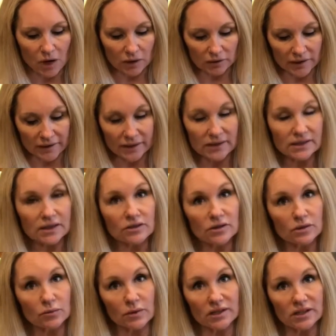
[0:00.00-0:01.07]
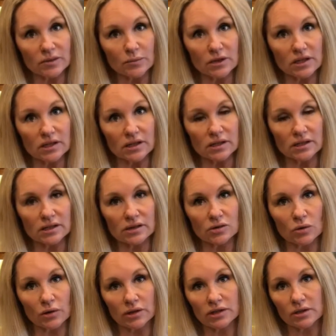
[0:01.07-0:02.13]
Like I said, this recipe is going